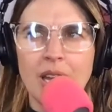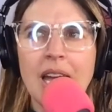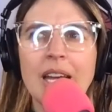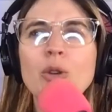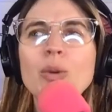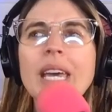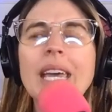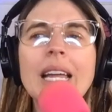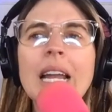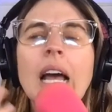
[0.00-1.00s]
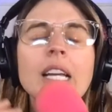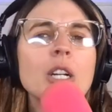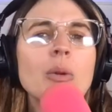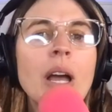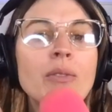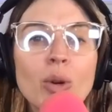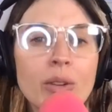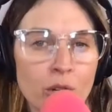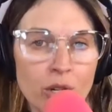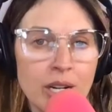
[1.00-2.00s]
You can't. You know. Have you
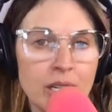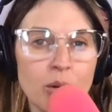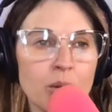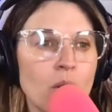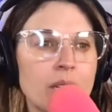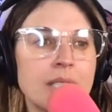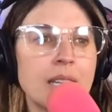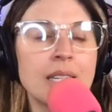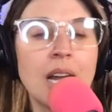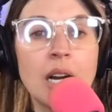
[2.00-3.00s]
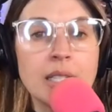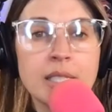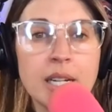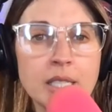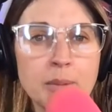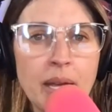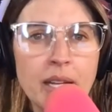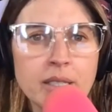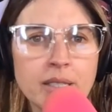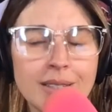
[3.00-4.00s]
ever heard anyone wanting to get in Einstein's
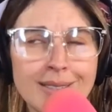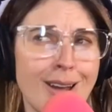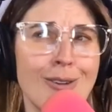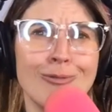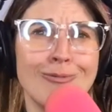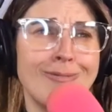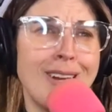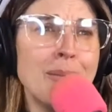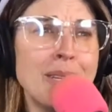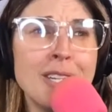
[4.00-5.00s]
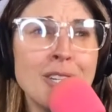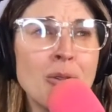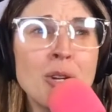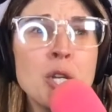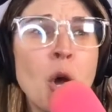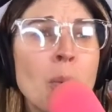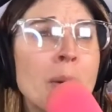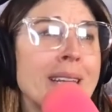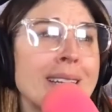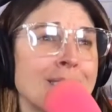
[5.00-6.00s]
pants? No. I mean, you know,
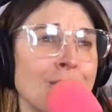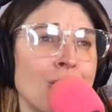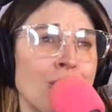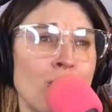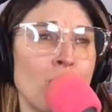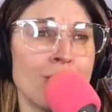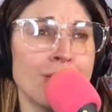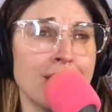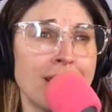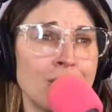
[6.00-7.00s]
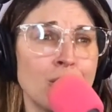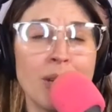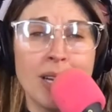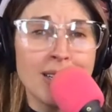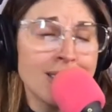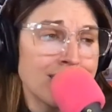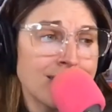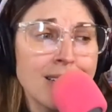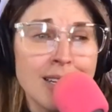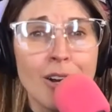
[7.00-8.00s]
nobody is looking forward to like doing like
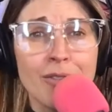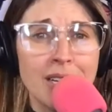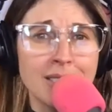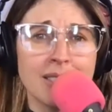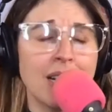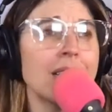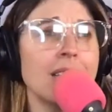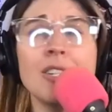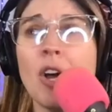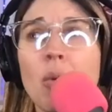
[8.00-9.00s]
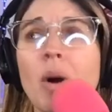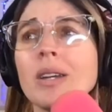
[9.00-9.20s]
sucking off Einstein. No one.